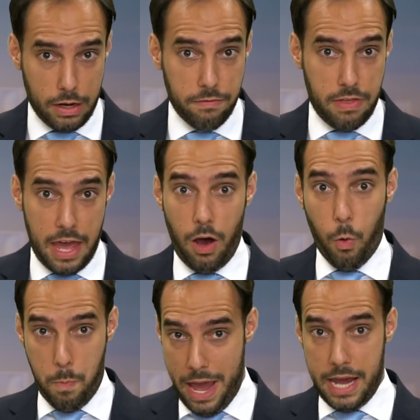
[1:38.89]
if they
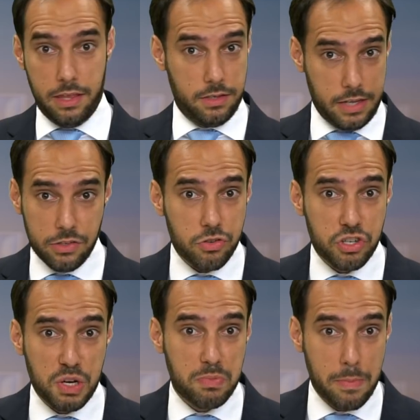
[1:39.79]
obey the
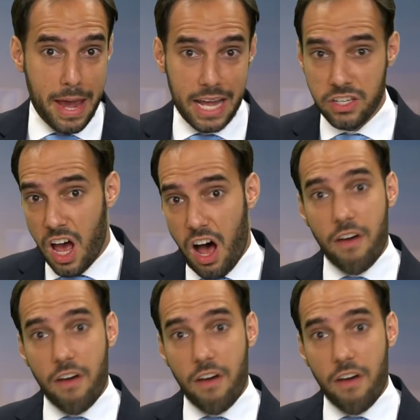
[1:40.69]
censorship demands